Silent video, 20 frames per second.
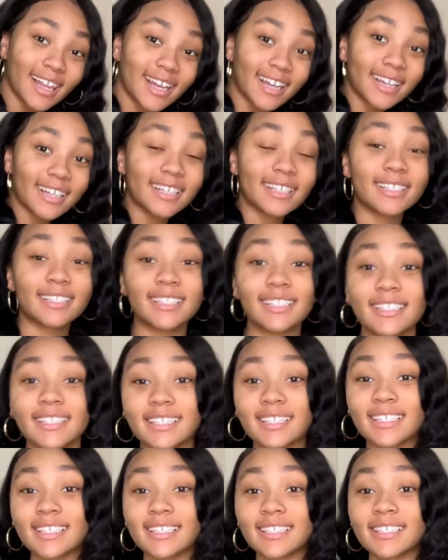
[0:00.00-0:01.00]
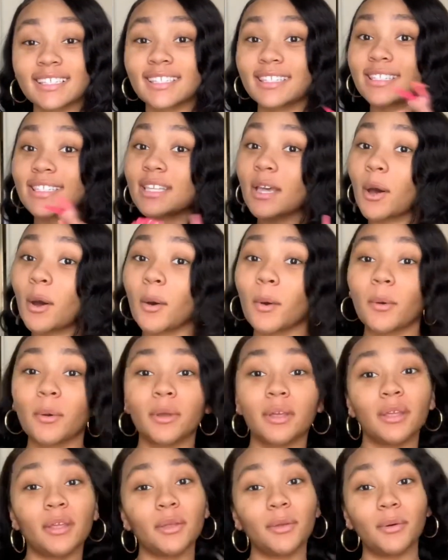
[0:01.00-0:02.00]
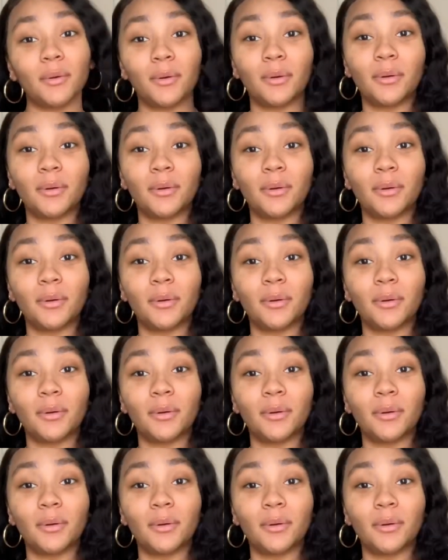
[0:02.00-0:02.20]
Because this is so cute.